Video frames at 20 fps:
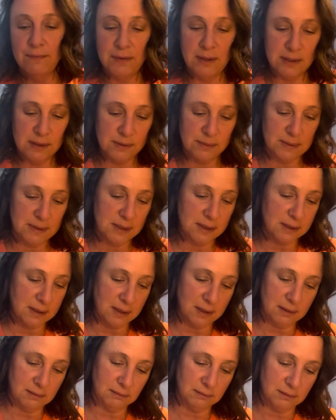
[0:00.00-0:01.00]
This was,
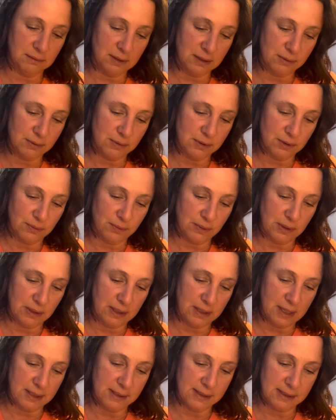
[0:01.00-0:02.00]
oh, this was a really
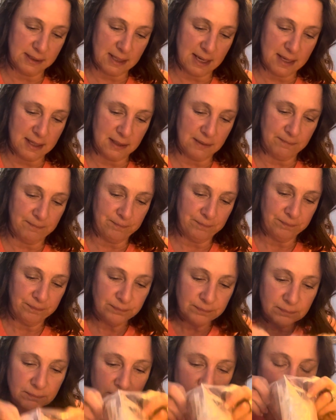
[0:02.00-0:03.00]
nice scent.
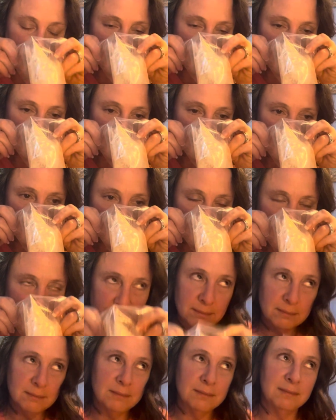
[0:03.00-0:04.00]

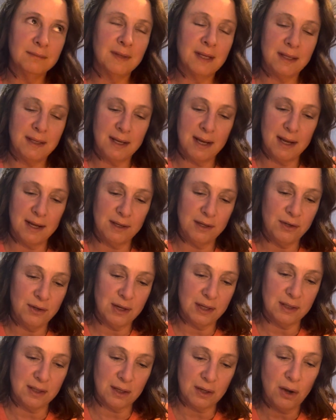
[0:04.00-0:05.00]
Mmm, yeah, you
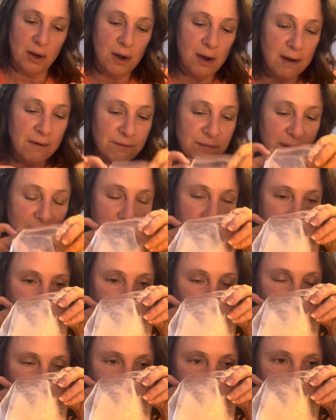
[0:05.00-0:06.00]
get the coffee
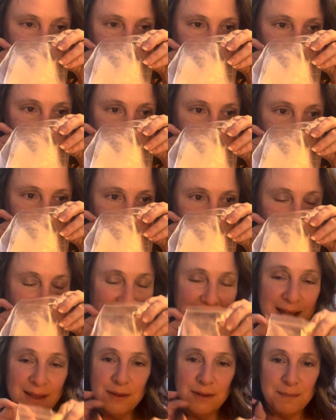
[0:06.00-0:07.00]

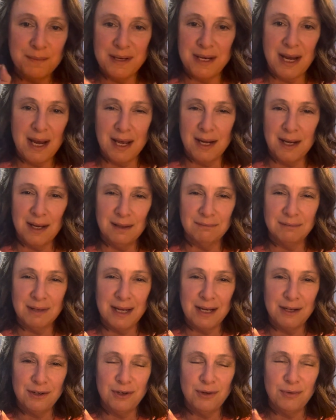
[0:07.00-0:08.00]
and the banana.
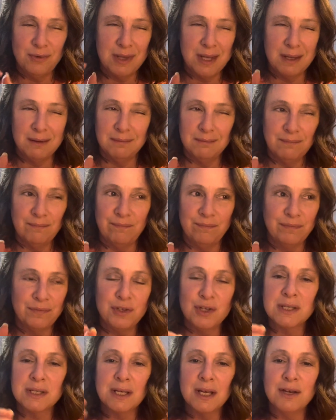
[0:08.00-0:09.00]
Like you,
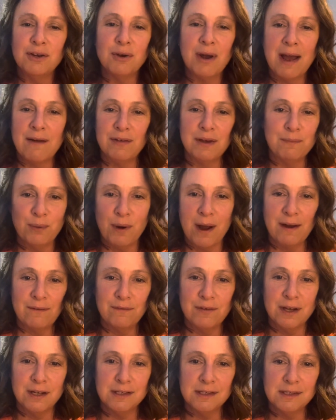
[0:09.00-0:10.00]
just like you're having
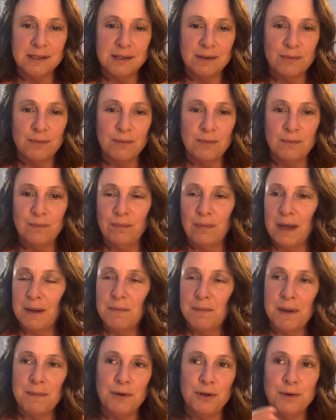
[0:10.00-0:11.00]
breakfast, like
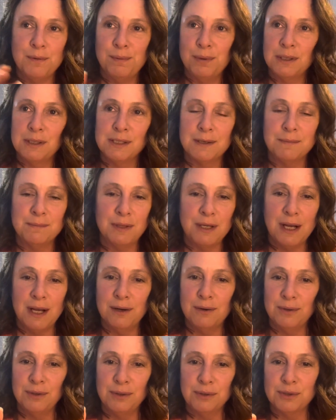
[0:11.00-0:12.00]
maybe you put some
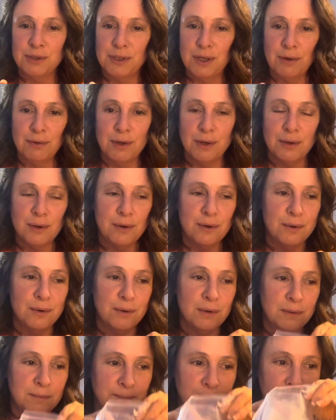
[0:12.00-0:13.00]
banana on your cereal